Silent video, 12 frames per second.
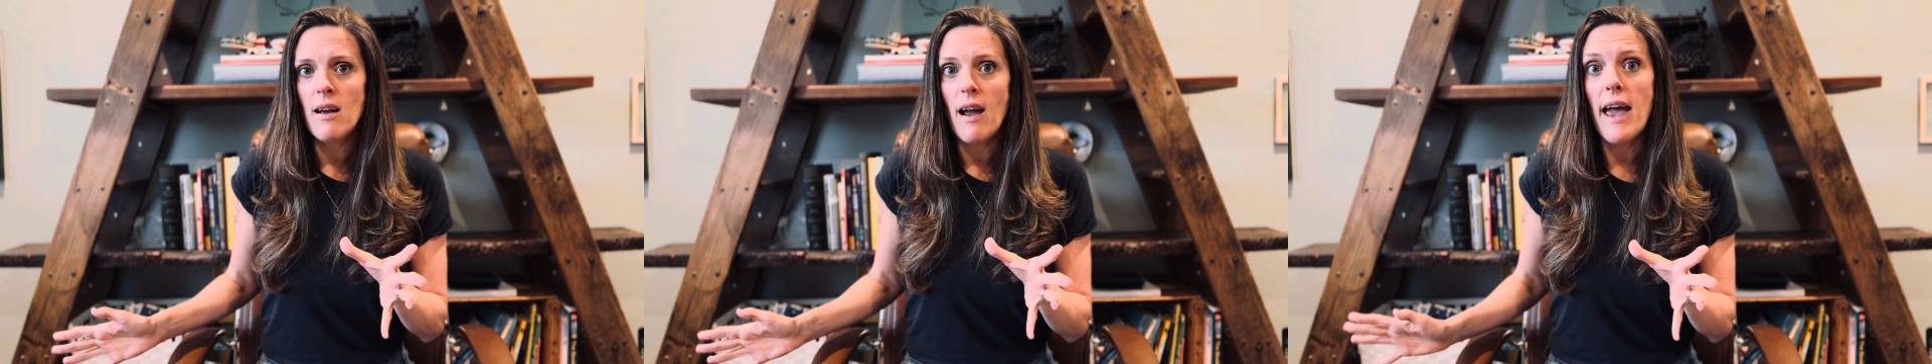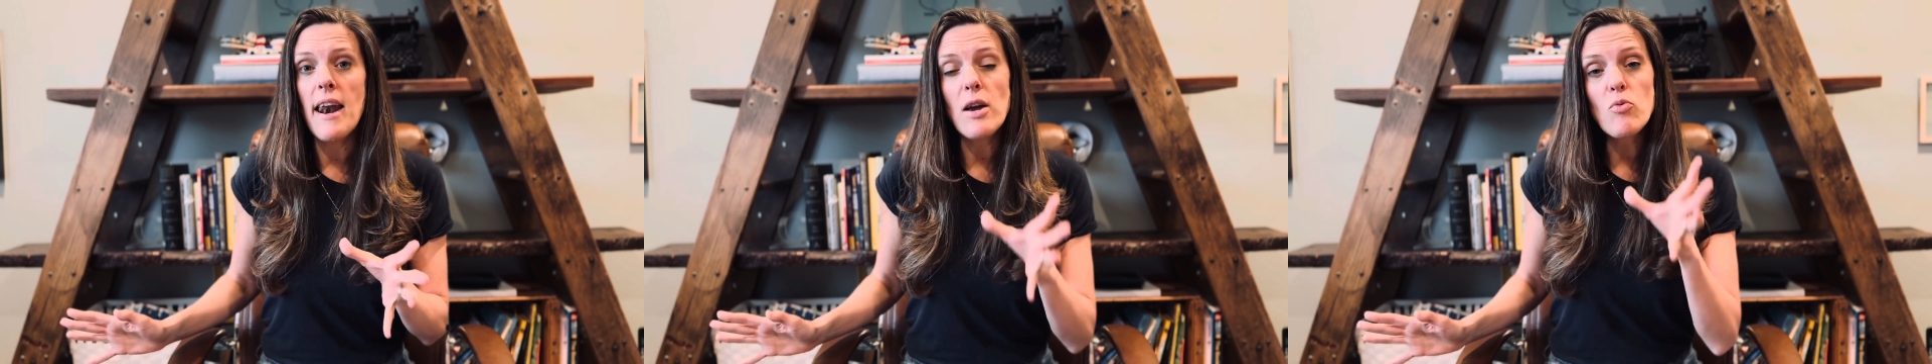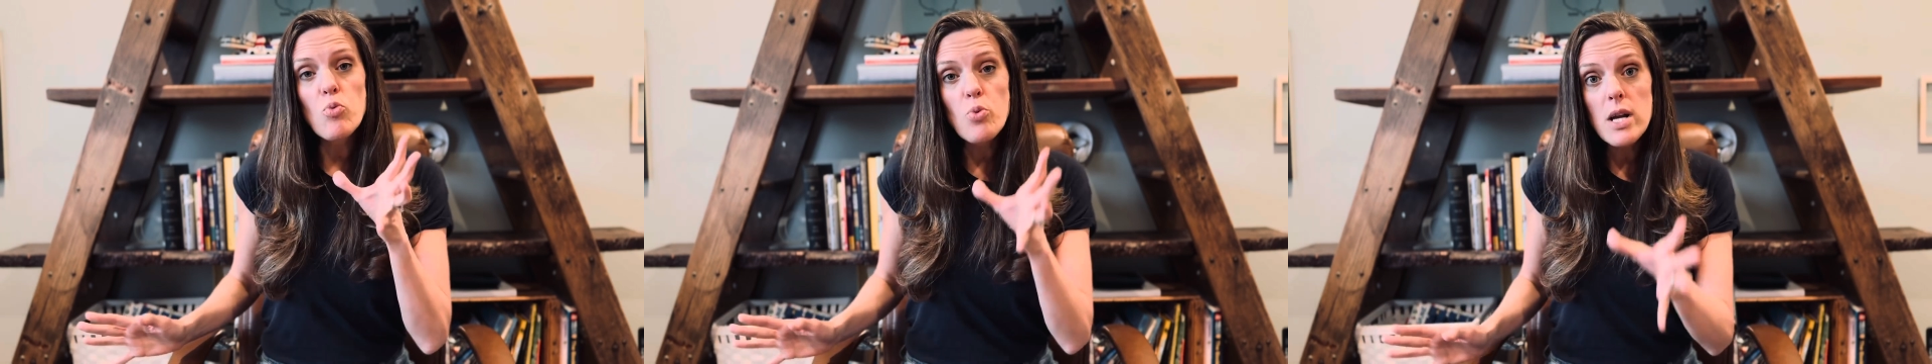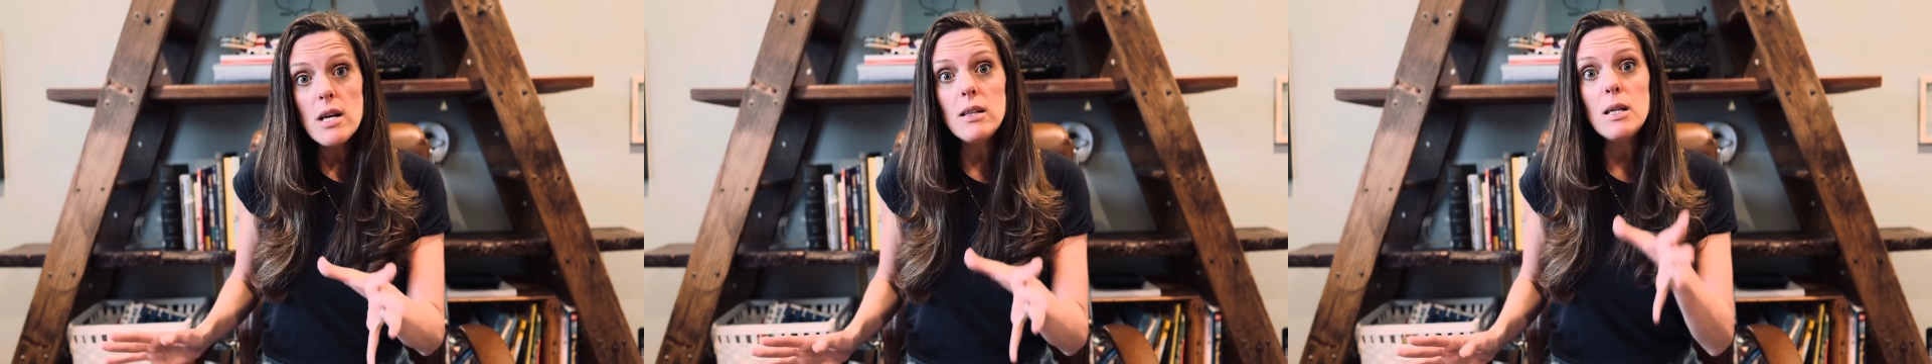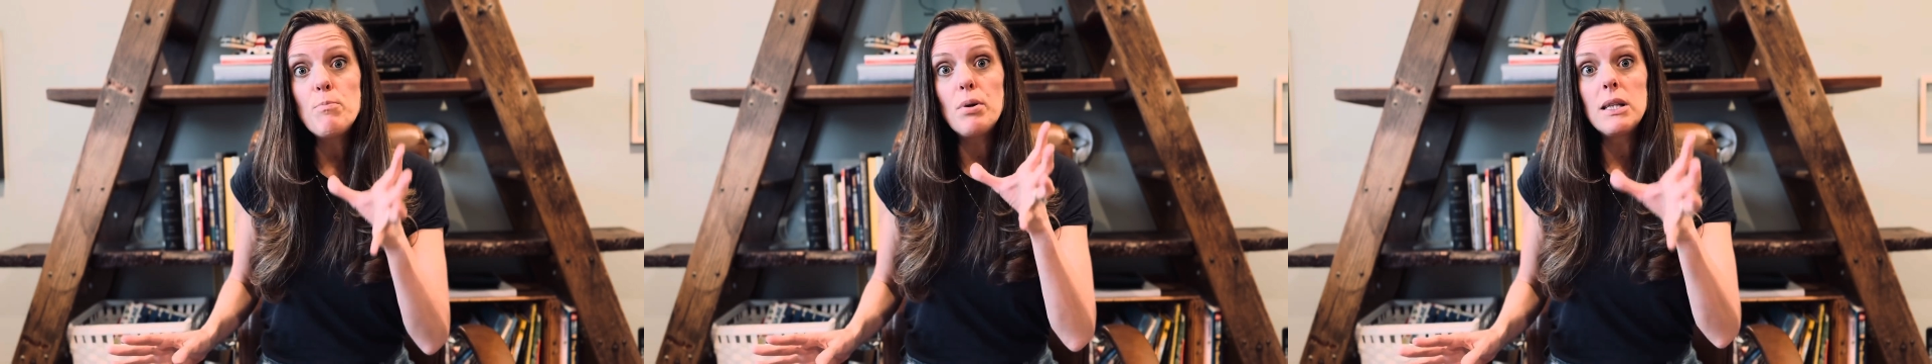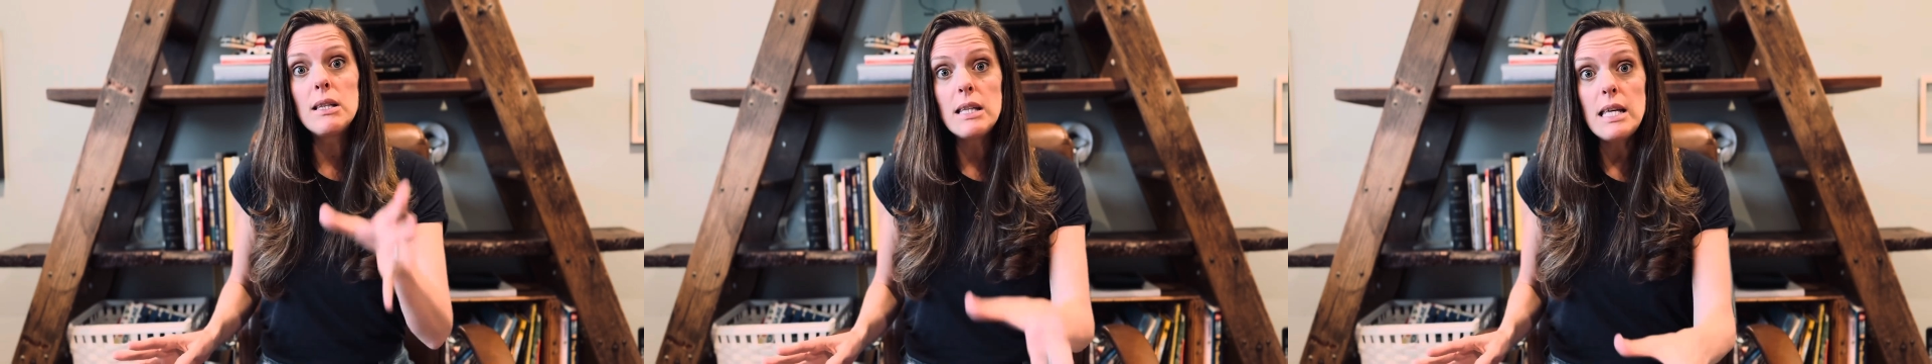And I really
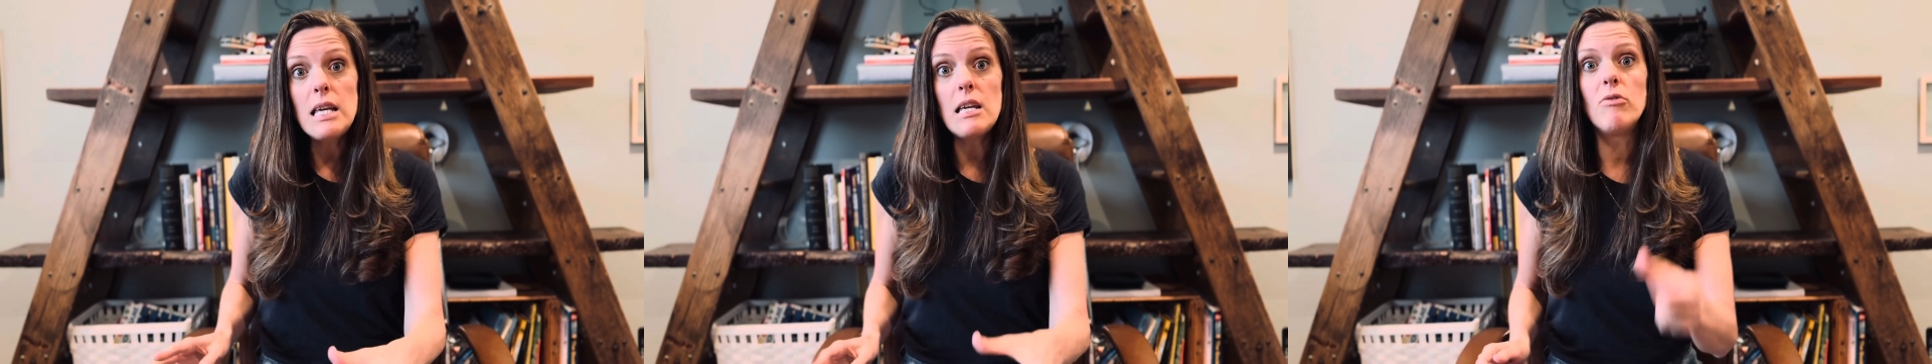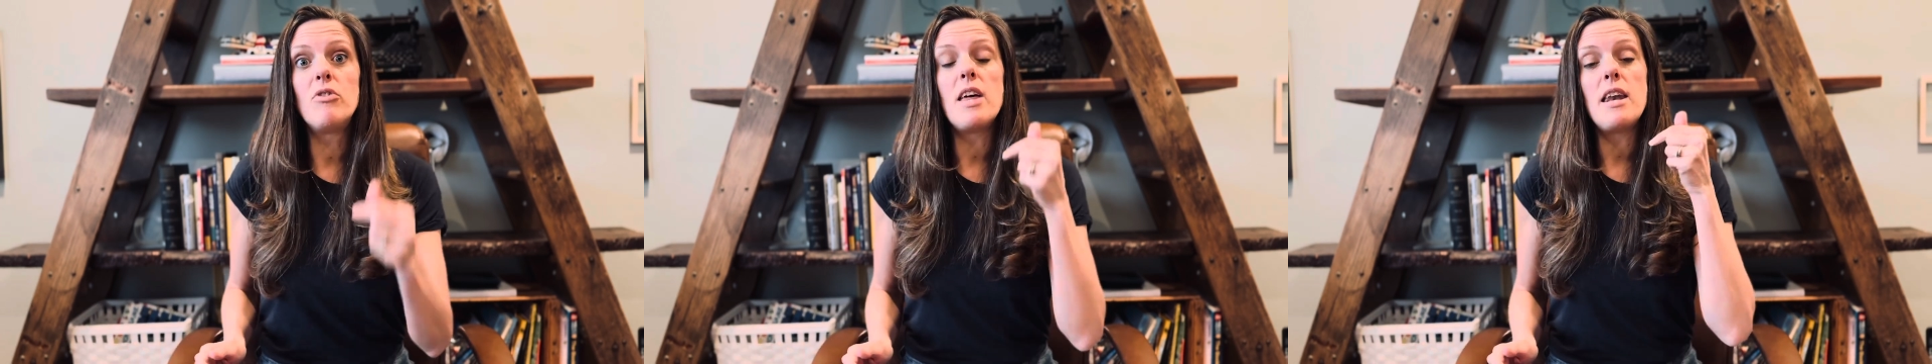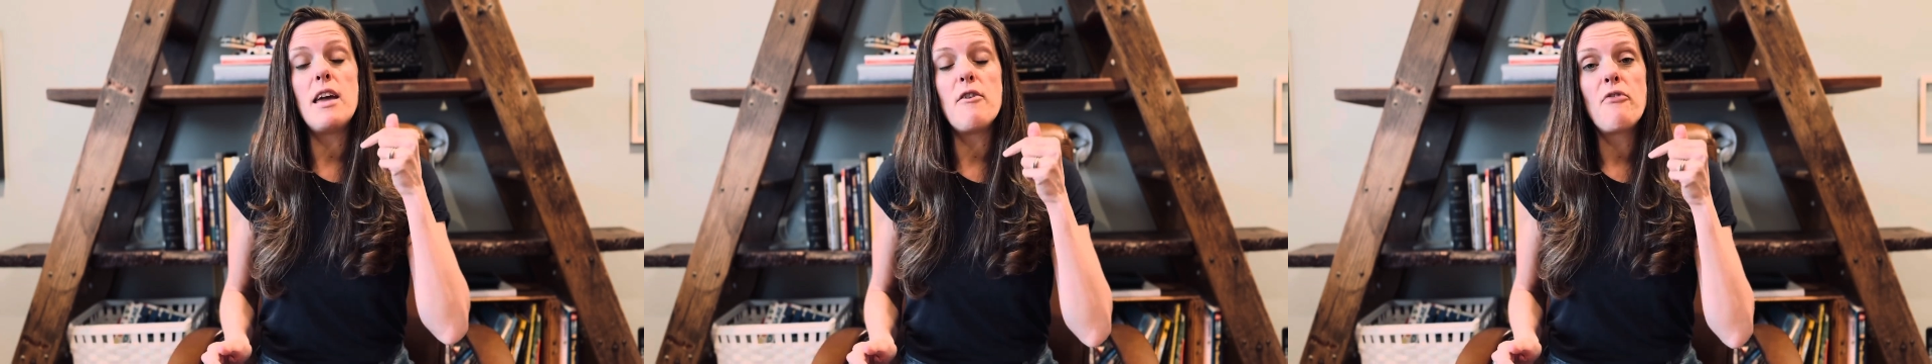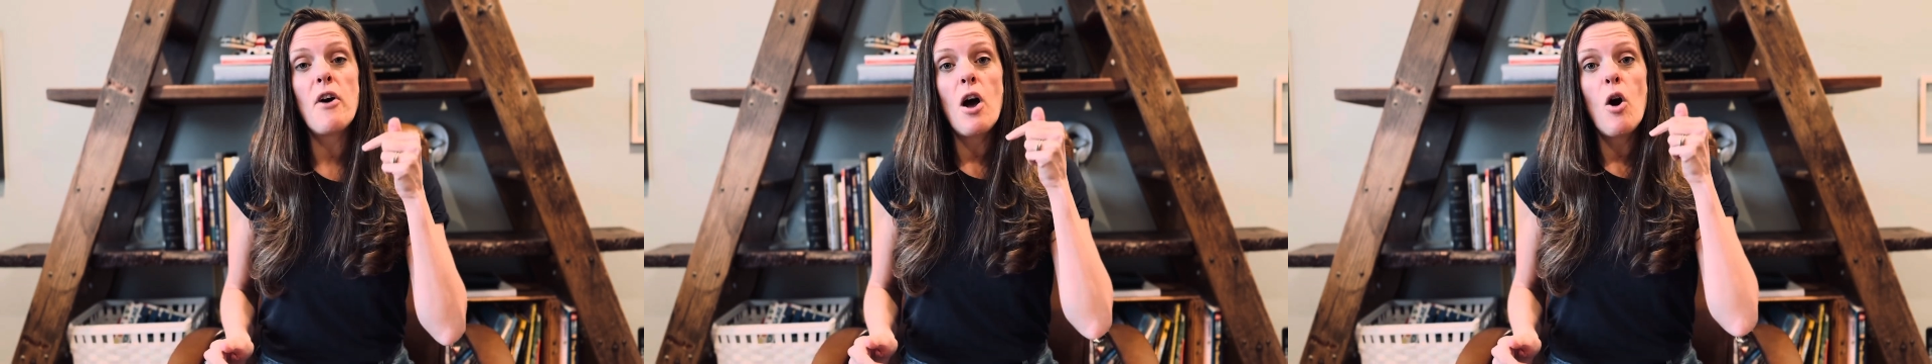believed that if